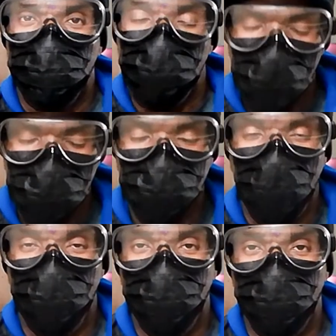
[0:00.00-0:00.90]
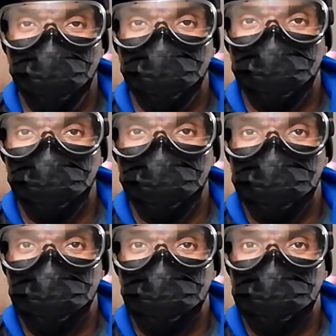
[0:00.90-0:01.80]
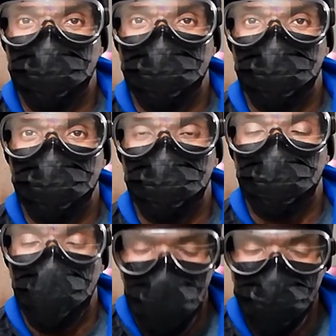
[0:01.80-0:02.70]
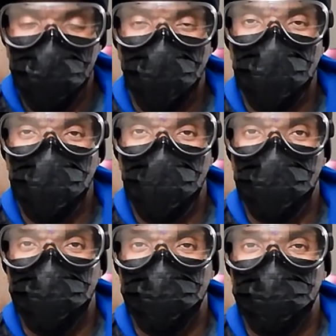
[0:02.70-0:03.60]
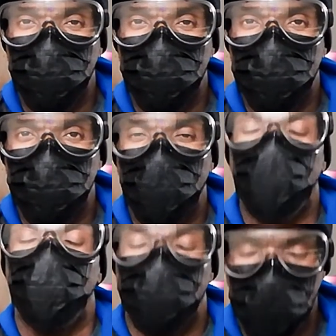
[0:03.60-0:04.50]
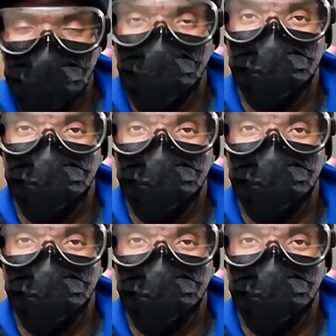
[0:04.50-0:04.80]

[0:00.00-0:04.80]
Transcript: Be safe. Have a great day and a great